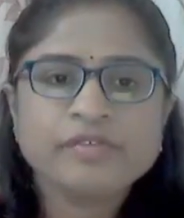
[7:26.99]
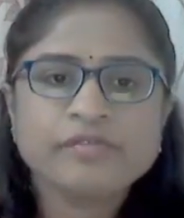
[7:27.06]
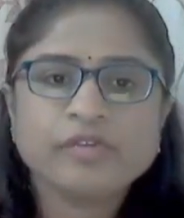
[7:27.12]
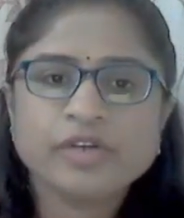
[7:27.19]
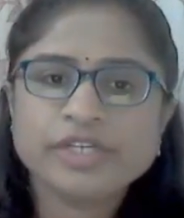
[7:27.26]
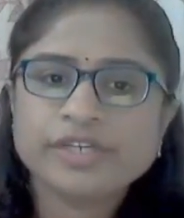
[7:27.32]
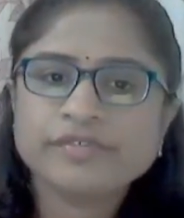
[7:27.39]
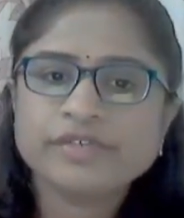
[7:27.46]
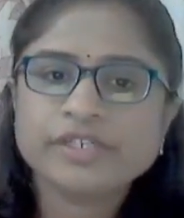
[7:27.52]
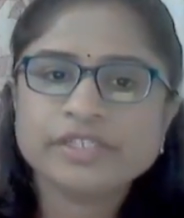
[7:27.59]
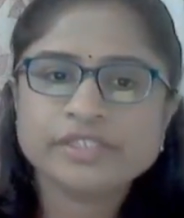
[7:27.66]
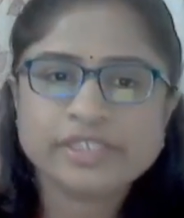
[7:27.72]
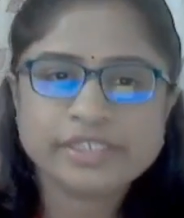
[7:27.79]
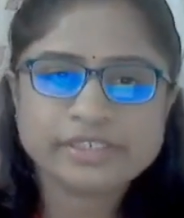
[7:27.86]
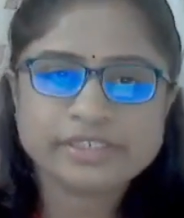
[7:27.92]
Whatever
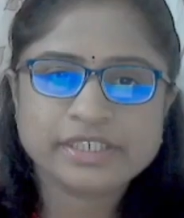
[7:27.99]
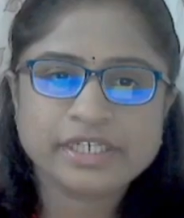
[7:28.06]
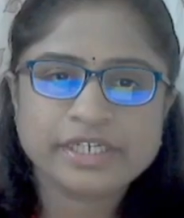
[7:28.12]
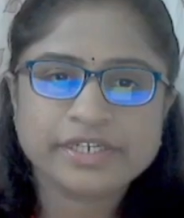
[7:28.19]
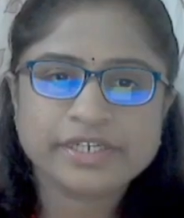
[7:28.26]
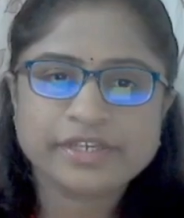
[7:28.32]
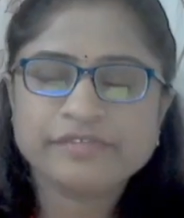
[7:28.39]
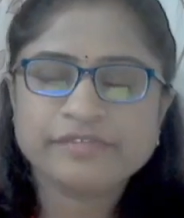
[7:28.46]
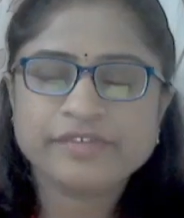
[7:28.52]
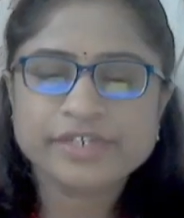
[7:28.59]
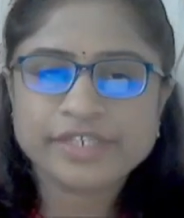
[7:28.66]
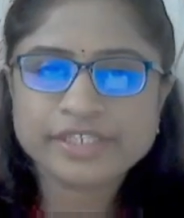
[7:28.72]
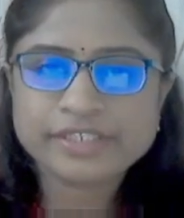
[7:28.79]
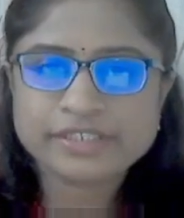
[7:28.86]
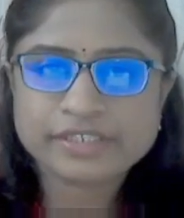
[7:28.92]
is exhaled, if
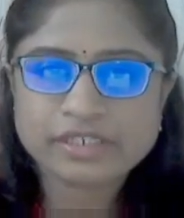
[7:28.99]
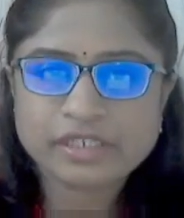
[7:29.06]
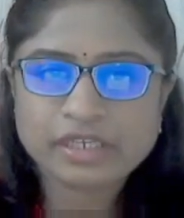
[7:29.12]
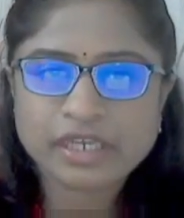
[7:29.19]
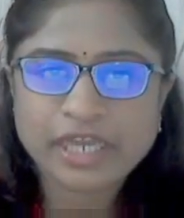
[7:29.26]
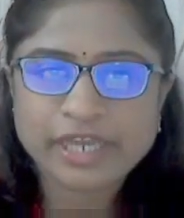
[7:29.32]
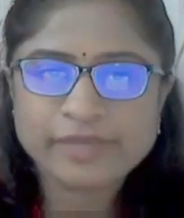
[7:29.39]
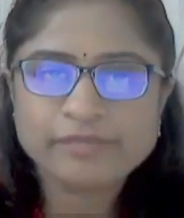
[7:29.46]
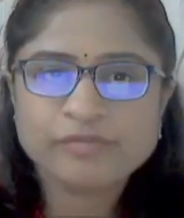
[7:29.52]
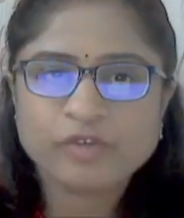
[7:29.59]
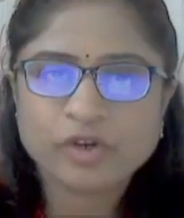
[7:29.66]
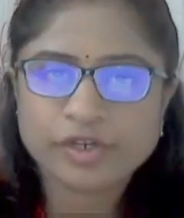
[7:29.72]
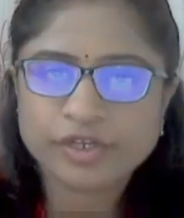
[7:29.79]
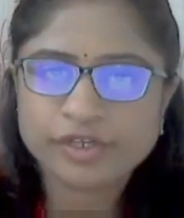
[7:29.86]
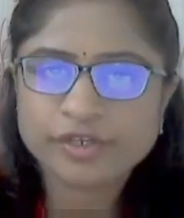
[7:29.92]
it is lime
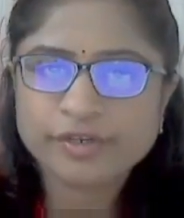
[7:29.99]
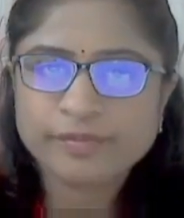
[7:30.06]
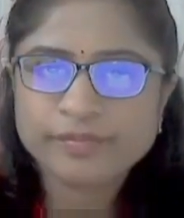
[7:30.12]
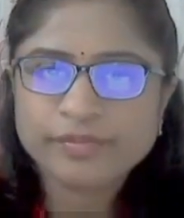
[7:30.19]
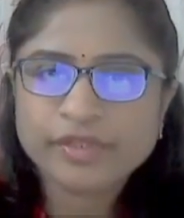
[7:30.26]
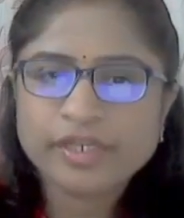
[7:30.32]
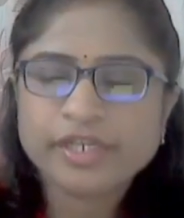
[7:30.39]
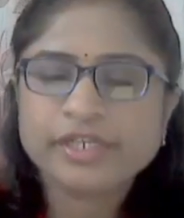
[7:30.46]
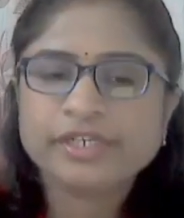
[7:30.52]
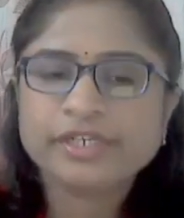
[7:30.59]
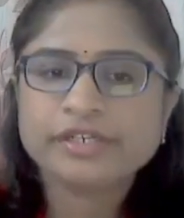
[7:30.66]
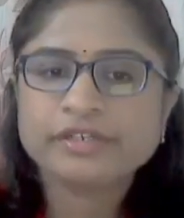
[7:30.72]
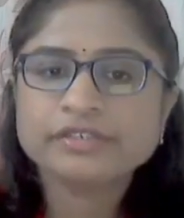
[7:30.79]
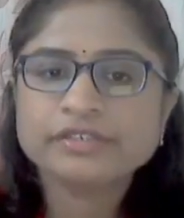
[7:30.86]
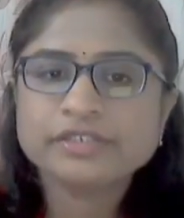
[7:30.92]
water, it
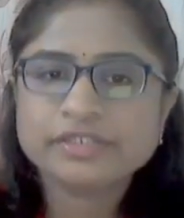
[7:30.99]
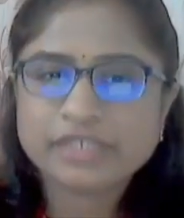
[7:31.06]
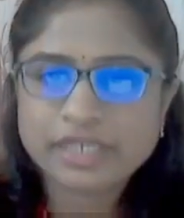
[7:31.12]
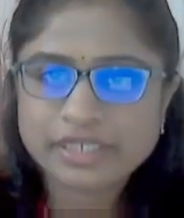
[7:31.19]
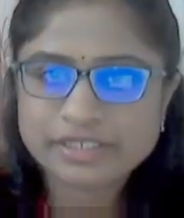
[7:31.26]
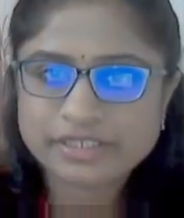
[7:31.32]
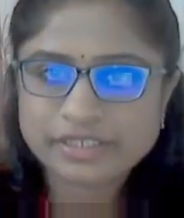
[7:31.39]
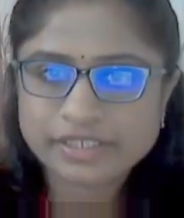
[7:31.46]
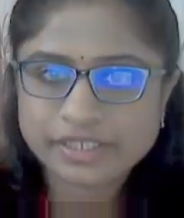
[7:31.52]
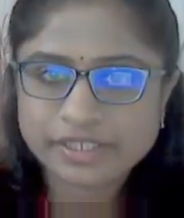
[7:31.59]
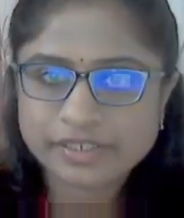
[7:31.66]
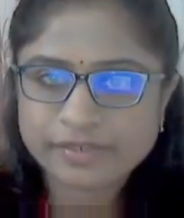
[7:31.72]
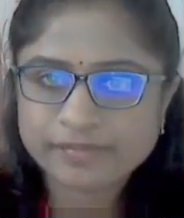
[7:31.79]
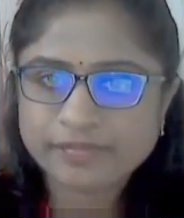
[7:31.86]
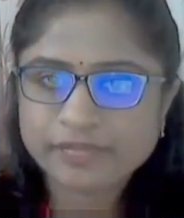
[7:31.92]
turns acidic.
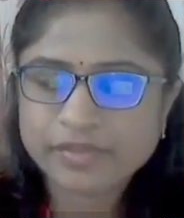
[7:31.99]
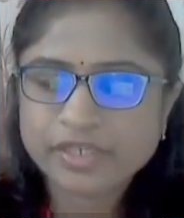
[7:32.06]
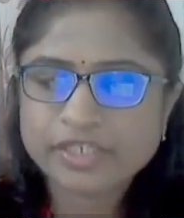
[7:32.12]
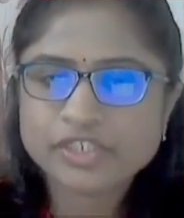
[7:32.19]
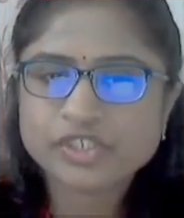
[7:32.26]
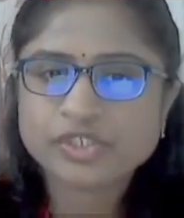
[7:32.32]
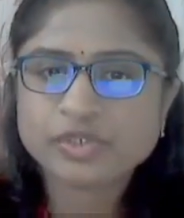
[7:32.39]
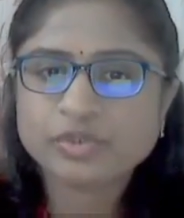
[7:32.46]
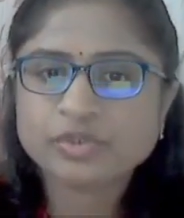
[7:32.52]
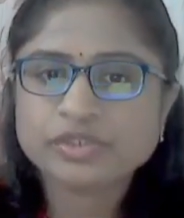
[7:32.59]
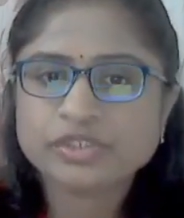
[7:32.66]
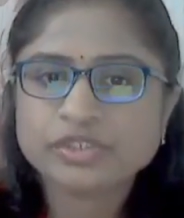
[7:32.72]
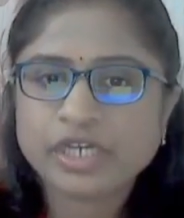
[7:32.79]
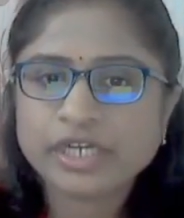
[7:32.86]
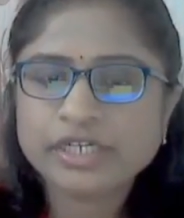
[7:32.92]
It
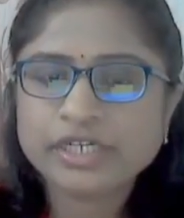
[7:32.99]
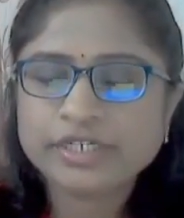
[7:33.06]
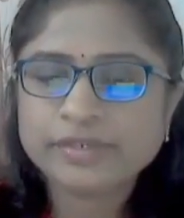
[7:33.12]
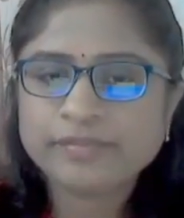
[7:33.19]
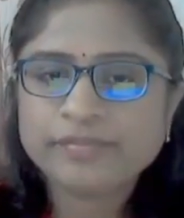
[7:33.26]
shows that